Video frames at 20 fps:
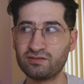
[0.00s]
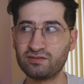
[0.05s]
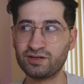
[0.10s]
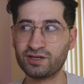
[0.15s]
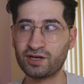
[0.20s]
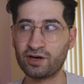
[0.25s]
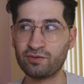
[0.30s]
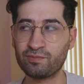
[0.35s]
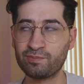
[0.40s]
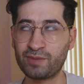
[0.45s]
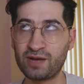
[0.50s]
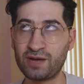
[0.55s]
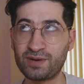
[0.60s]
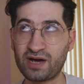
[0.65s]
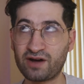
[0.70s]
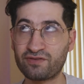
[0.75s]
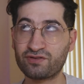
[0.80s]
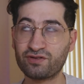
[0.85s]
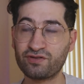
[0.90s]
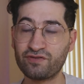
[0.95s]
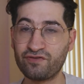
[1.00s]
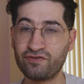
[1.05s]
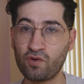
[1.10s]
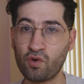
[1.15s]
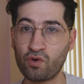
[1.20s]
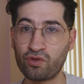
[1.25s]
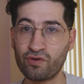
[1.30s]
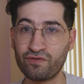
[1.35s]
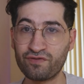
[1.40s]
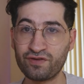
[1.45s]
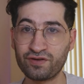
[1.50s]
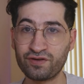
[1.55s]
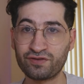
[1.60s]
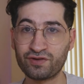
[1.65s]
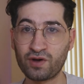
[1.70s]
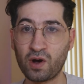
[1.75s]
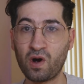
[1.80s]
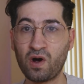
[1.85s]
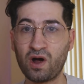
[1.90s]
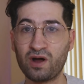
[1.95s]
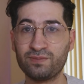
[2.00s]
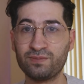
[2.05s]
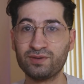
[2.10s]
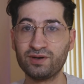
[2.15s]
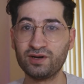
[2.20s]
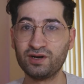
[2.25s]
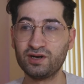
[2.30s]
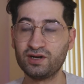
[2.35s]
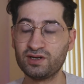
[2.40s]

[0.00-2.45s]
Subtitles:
you know, maybe after the 4th or 5th time,